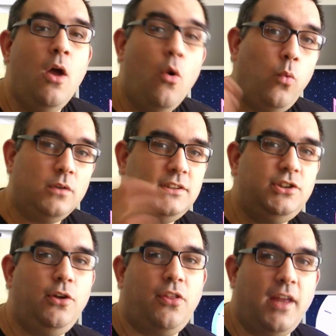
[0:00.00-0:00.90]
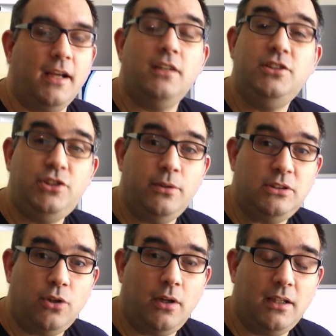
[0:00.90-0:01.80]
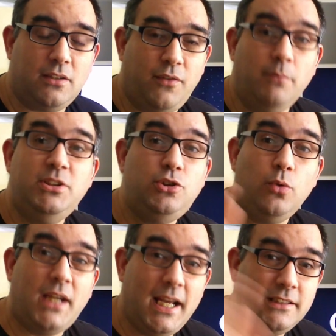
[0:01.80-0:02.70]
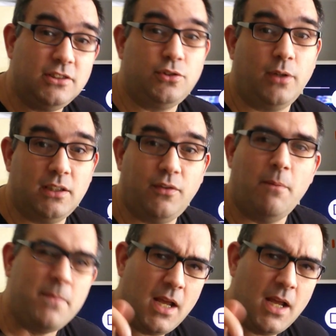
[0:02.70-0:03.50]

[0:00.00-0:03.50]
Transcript: What did you think? Did you enjoy this film? Did your kids enjoy this film?